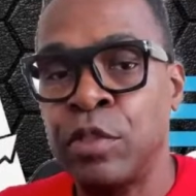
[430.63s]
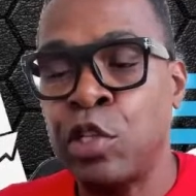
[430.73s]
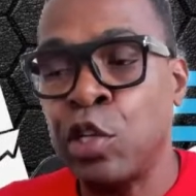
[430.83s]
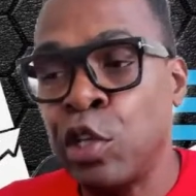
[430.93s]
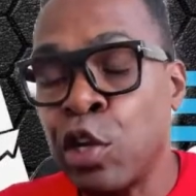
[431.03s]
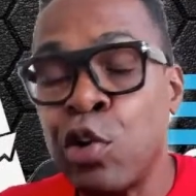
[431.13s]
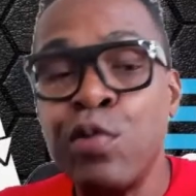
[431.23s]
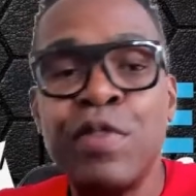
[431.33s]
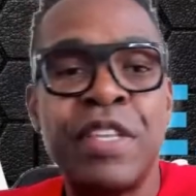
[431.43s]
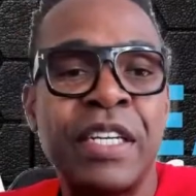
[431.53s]
to
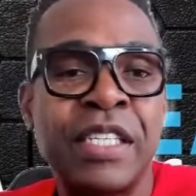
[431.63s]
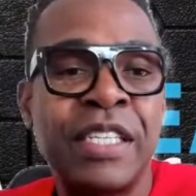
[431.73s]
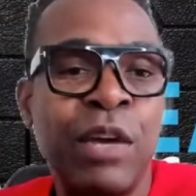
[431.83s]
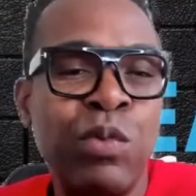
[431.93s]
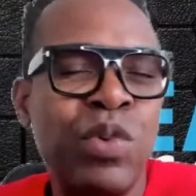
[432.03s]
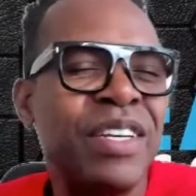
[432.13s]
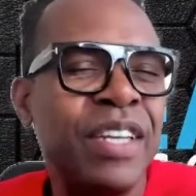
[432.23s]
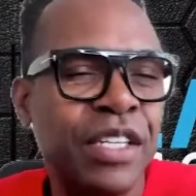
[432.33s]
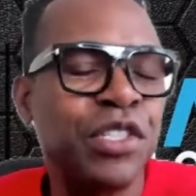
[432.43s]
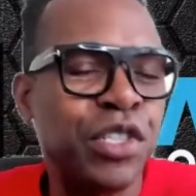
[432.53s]
learn things that they wouldn't
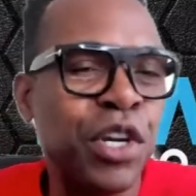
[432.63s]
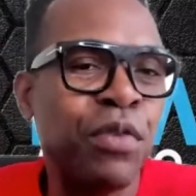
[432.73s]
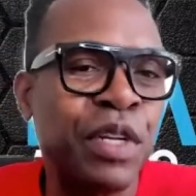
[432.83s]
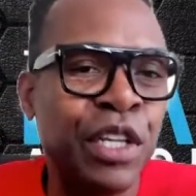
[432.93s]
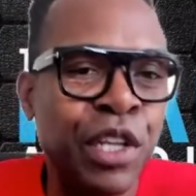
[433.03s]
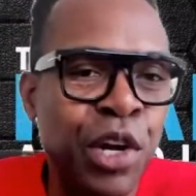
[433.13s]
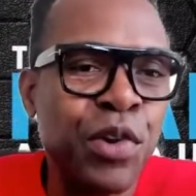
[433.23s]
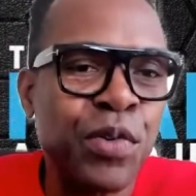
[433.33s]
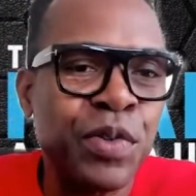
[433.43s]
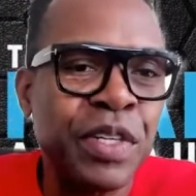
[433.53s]
necessarily
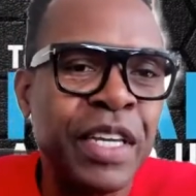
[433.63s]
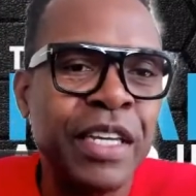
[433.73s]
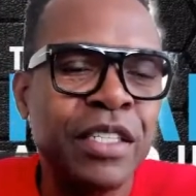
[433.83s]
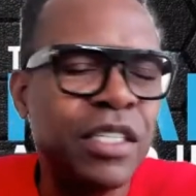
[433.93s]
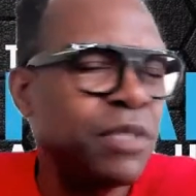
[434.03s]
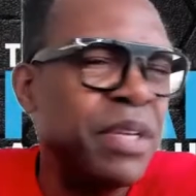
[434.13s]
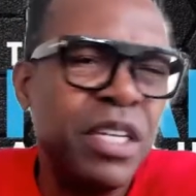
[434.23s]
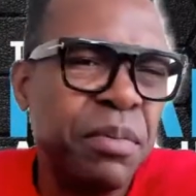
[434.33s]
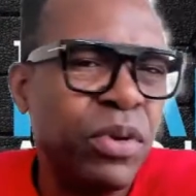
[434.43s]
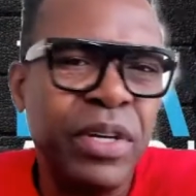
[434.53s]
learn just being
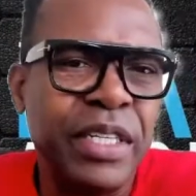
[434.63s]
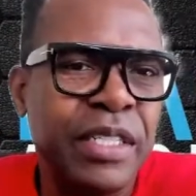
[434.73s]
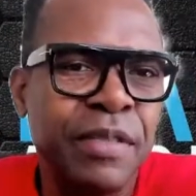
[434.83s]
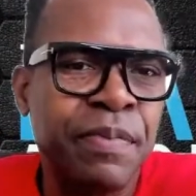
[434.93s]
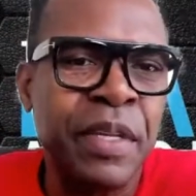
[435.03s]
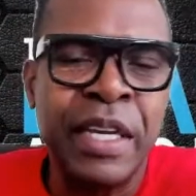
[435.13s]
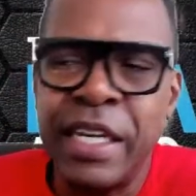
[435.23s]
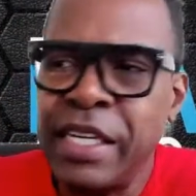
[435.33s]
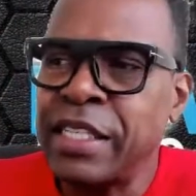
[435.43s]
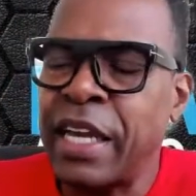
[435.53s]
employees.
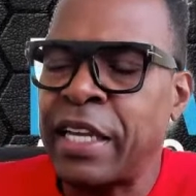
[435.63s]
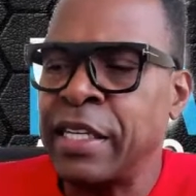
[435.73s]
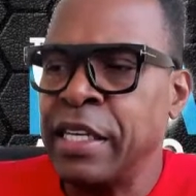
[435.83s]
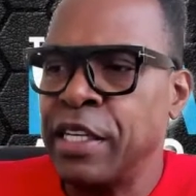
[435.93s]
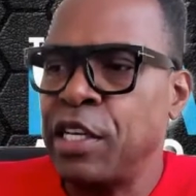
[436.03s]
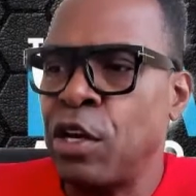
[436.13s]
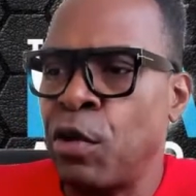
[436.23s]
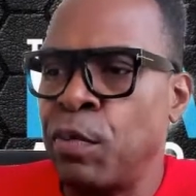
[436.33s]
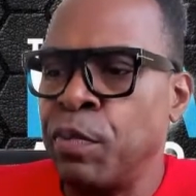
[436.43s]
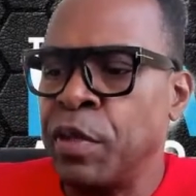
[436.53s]
He's like,
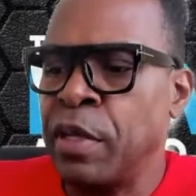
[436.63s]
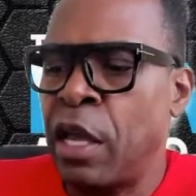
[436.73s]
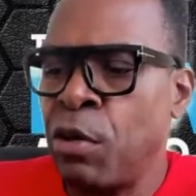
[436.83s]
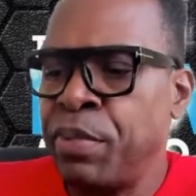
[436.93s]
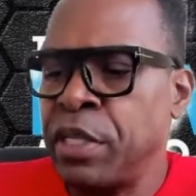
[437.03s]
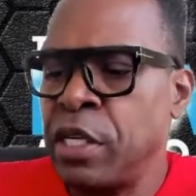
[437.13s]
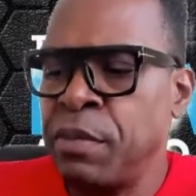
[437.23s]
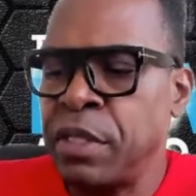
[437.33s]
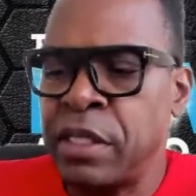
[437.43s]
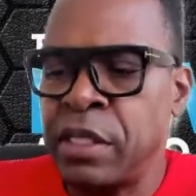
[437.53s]
helping
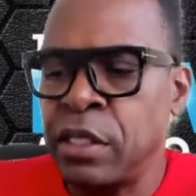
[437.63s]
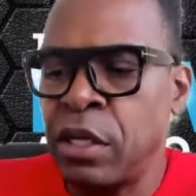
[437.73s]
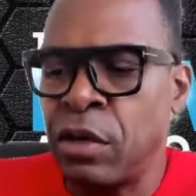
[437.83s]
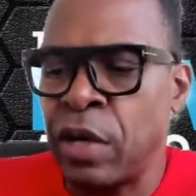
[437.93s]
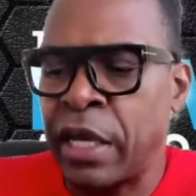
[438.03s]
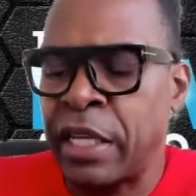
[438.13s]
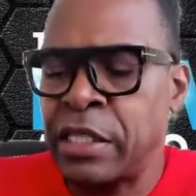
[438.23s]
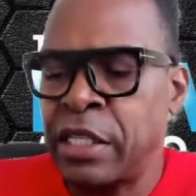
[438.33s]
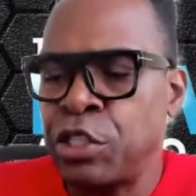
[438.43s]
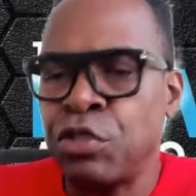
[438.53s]
them to, I
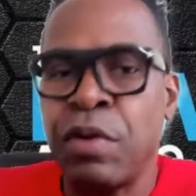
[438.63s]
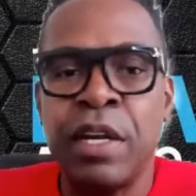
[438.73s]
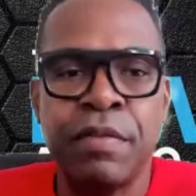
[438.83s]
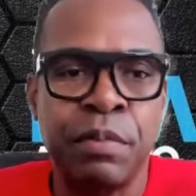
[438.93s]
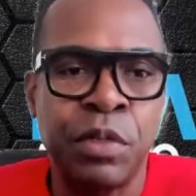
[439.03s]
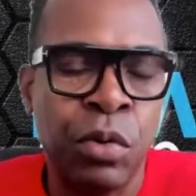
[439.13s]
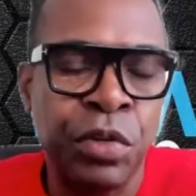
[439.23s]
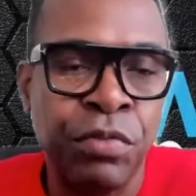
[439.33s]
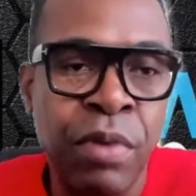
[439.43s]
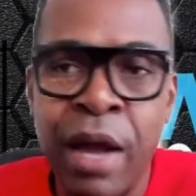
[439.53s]
guess, get training from
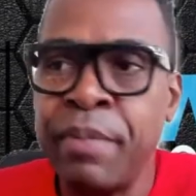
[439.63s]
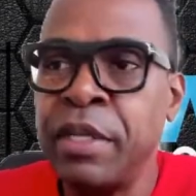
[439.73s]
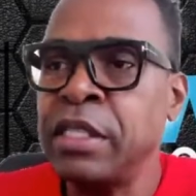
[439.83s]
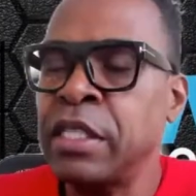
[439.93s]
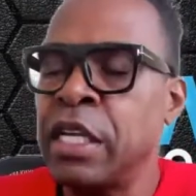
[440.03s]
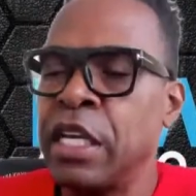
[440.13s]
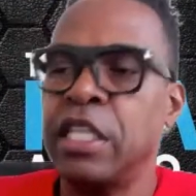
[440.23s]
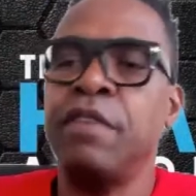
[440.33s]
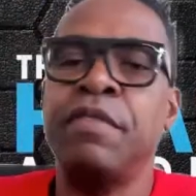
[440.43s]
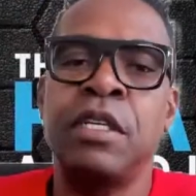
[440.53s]
Tony Robbins,
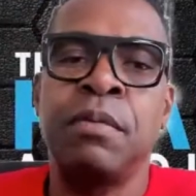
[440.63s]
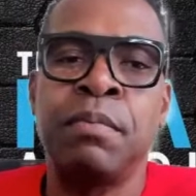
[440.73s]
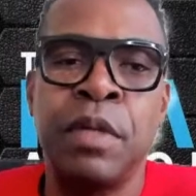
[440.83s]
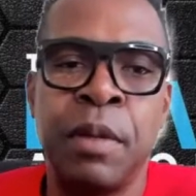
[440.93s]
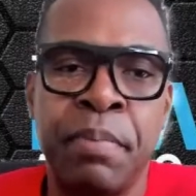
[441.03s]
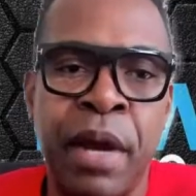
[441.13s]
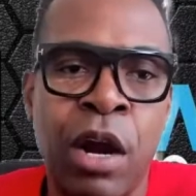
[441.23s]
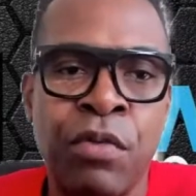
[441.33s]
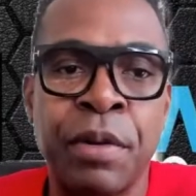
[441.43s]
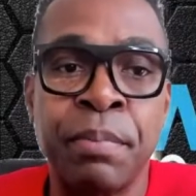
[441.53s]
giving them
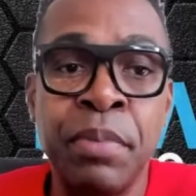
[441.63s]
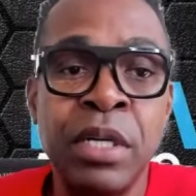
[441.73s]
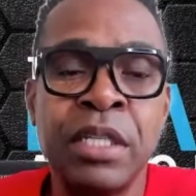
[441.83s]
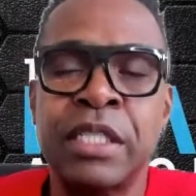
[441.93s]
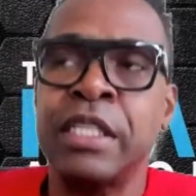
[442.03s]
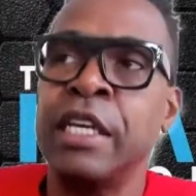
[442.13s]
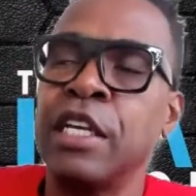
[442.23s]
empowering books,